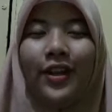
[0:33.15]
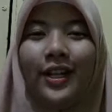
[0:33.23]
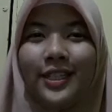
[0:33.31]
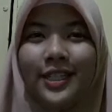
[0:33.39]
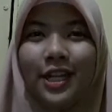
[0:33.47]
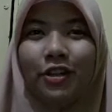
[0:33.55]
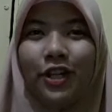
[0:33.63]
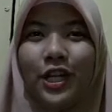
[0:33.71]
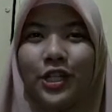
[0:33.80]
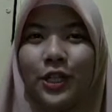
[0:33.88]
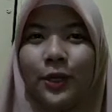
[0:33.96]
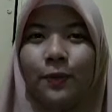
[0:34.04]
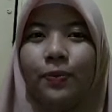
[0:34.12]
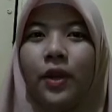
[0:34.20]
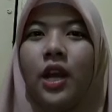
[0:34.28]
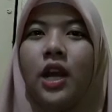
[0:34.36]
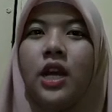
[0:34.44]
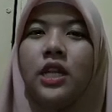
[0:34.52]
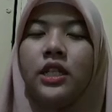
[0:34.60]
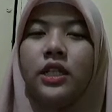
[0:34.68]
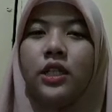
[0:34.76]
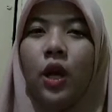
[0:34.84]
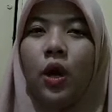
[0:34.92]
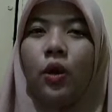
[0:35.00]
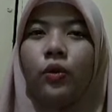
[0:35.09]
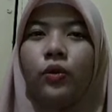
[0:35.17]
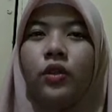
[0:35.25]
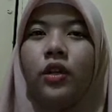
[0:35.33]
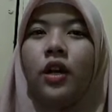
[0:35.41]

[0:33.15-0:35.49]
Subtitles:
English Education. So,